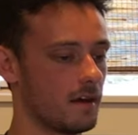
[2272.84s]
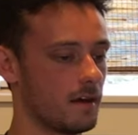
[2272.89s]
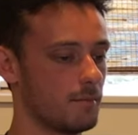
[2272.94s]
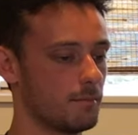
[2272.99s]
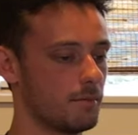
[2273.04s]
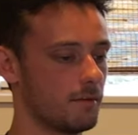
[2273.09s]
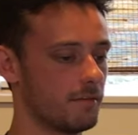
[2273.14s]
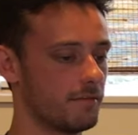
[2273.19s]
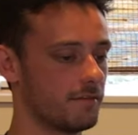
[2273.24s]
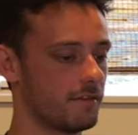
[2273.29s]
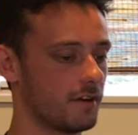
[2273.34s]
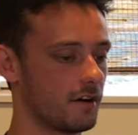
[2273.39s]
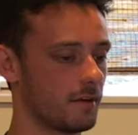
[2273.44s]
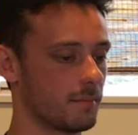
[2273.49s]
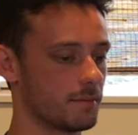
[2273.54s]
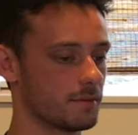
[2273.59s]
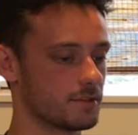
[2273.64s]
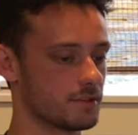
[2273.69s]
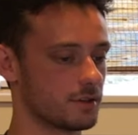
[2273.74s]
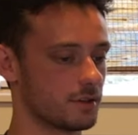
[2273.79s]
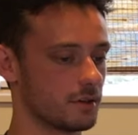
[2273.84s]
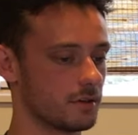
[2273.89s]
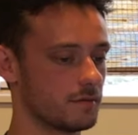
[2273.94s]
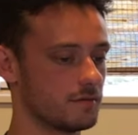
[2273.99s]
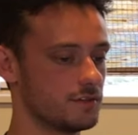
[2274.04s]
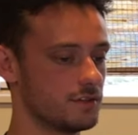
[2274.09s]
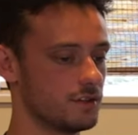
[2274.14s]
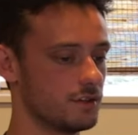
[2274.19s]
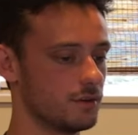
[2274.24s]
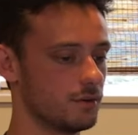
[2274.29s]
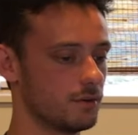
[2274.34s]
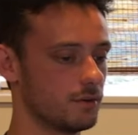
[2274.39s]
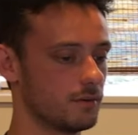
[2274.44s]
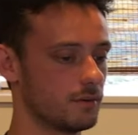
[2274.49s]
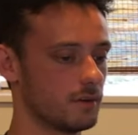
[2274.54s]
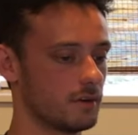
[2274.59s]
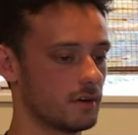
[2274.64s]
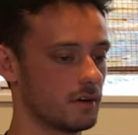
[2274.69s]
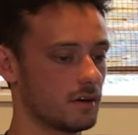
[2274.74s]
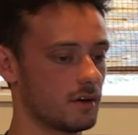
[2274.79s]
But fear preserves you
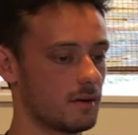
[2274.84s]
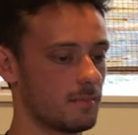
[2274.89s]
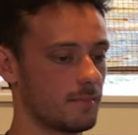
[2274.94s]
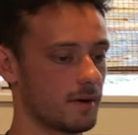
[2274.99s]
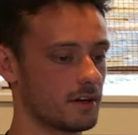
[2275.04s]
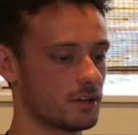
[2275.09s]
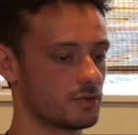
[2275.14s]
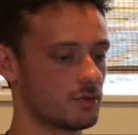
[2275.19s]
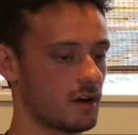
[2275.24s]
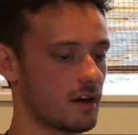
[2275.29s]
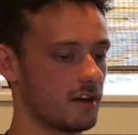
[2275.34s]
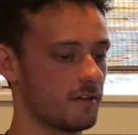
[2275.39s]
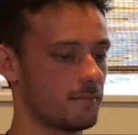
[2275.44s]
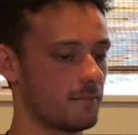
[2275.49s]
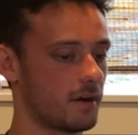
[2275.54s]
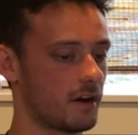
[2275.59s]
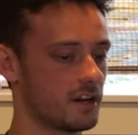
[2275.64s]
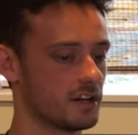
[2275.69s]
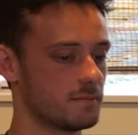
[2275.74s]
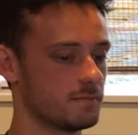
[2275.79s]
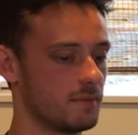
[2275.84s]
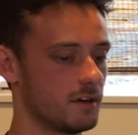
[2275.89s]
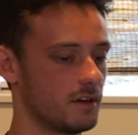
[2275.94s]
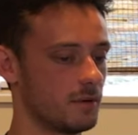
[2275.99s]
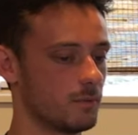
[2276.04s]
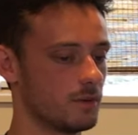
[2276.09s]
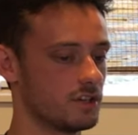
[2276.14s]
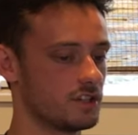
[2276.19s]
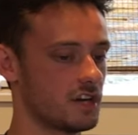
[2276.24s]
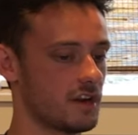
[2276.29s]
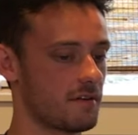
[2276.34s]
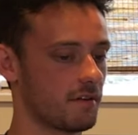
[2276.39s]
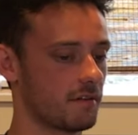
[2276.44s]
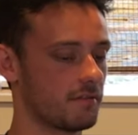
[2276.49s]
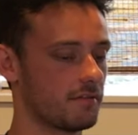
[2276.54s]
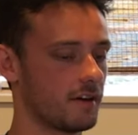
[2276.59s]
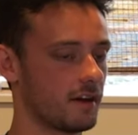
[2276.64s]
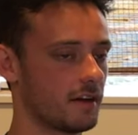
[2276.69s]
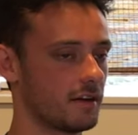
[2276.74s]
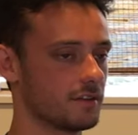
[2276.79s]
by dread of punishment which never
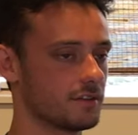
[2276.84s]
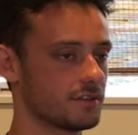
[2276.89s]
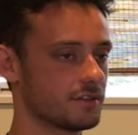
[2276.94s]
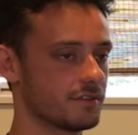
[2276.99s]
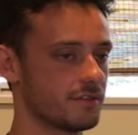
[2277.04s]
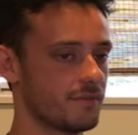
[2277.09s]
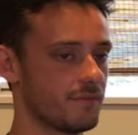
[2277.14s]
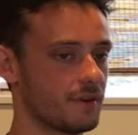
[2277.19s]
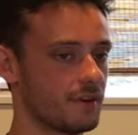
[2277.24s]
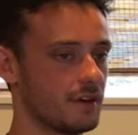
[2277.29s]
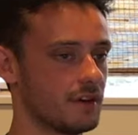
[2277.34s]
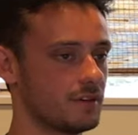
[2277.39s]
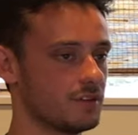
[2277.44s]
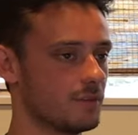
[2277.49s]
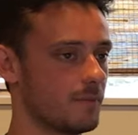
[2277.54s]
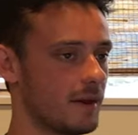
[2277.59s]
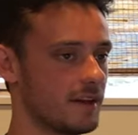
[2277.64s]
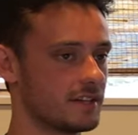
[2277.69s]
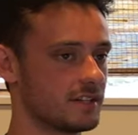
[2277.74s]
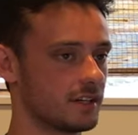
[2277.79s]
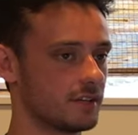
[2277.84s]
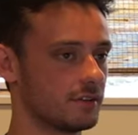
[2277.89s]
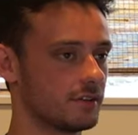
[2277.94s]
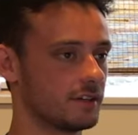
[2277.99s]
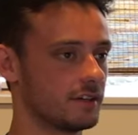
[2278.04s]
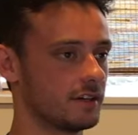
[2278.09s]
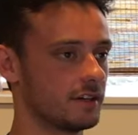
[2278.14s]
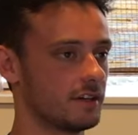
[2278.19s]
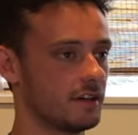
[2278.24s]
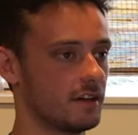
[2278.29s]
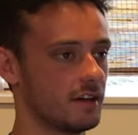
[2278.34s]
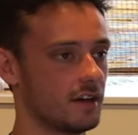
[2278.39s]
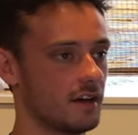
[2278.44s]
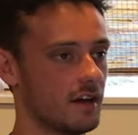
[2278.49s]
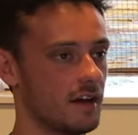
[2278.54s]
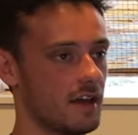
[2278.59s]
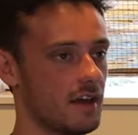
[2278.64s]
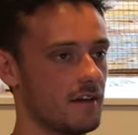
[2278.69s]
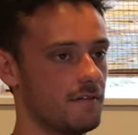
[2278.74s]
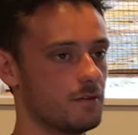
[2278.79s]
fails. So basically,
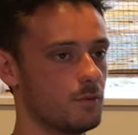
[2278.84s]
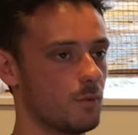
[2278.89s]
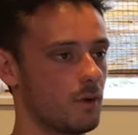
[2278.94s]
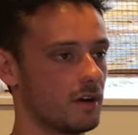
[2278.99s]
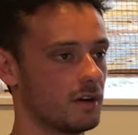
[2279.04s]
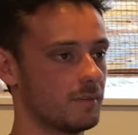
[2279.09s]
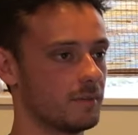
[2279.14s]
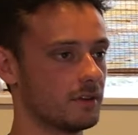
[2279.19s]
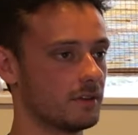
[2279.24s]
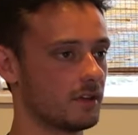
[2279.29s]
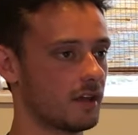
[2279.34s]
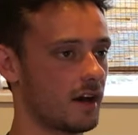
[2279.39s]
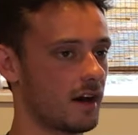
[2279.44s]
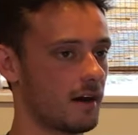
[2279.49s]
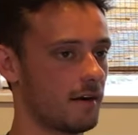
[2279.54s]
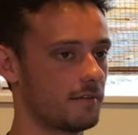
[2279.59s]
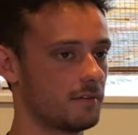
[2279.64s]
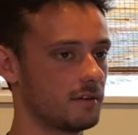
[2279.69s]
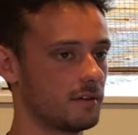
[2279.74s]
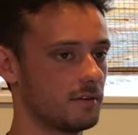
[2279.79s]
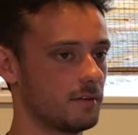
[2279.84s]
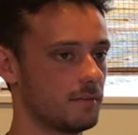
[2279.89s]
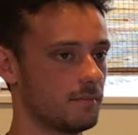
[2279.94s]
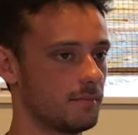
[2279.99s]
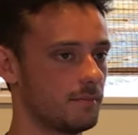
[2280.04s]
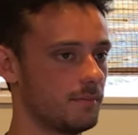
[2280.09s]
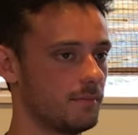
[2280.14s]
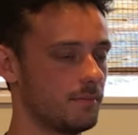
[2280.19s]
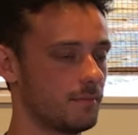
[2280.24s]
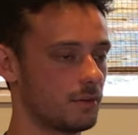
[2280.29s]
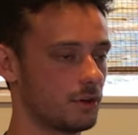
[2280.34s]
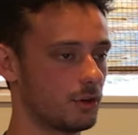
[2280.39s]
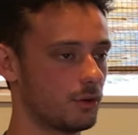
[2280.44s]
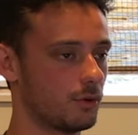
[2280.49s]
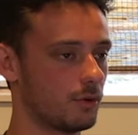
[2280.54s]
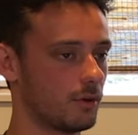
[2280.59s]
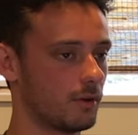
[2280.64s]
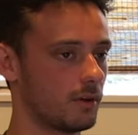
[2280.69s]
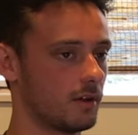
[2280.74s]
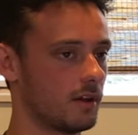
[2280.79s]
if you want to be loved,
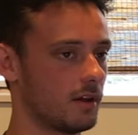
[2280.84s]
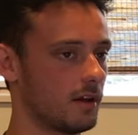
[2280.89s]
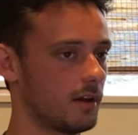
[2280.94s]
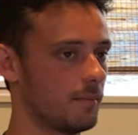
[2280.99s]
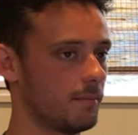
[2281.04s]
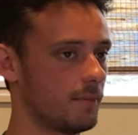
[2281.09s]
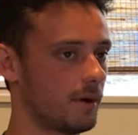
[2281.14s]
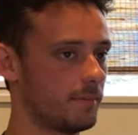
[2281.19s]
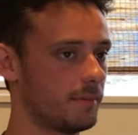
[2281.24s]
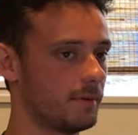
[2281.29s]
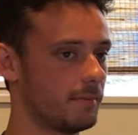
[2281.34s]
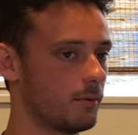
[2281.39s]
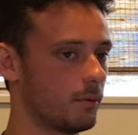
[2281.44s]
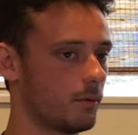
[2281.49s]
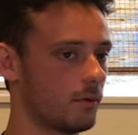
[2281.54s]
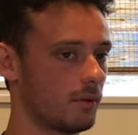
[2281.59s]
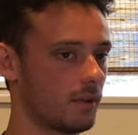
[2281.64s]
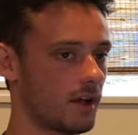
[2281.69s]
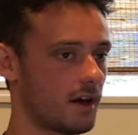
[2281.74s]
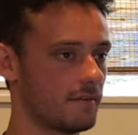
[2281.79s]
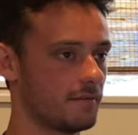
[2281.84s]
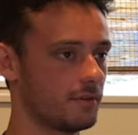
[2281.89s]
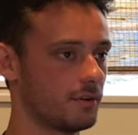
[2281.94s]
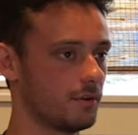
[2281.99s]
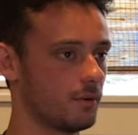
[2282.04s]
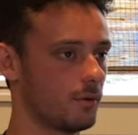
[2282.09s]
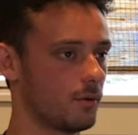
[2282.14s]
cool, but people will love you